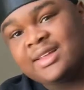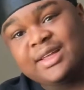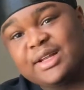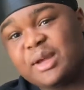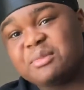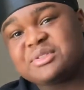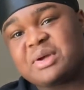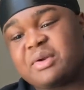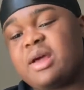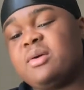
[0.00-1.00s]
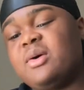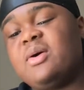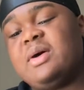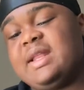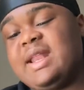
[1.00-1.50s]
They were sold out and
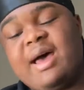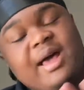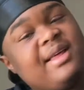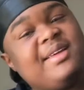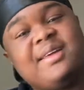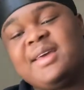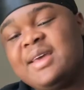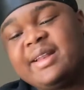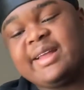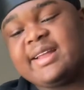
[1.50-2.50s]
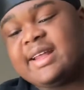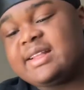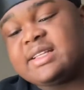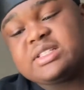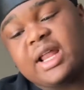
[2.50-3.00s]
gone. And I looking at
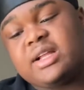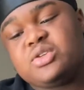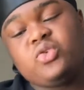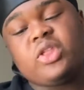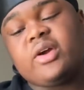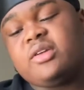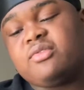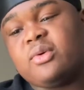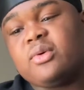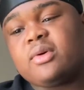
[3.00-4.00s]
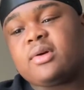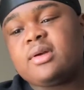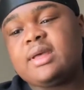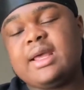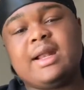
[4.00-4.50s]
this, like $234,
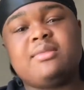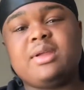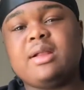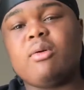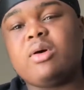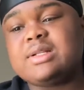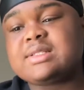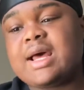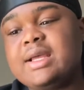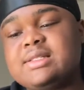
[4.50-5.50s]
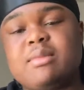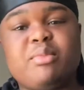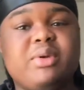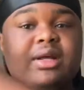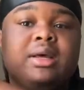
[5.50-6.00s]
and I think all the sizes, I'm gonna
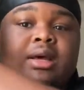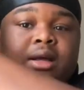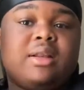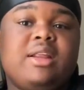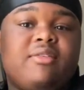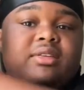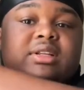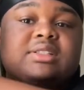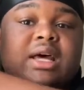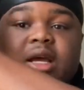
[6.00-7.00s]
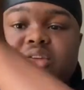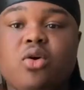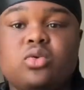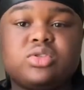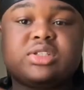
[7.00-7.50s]
put the
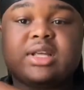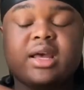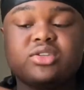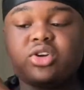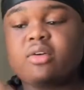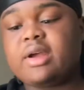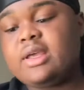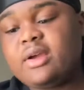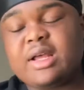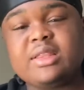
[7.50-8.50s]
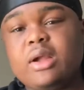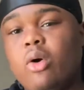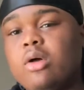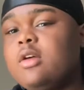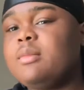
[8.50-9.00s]
size chart right here. I think
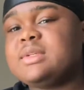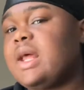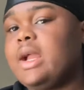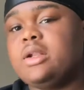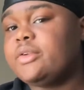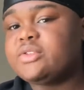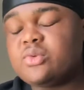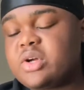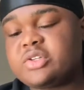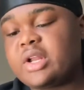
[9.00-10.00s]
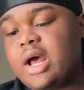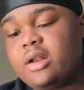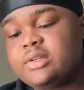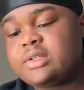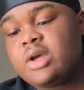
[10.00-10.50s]
all of them is like under
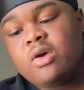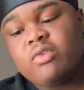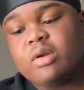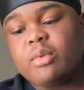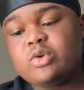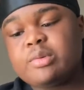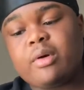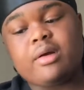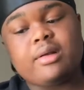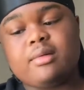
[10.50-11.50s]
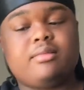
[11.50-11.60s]
$200 for the most part.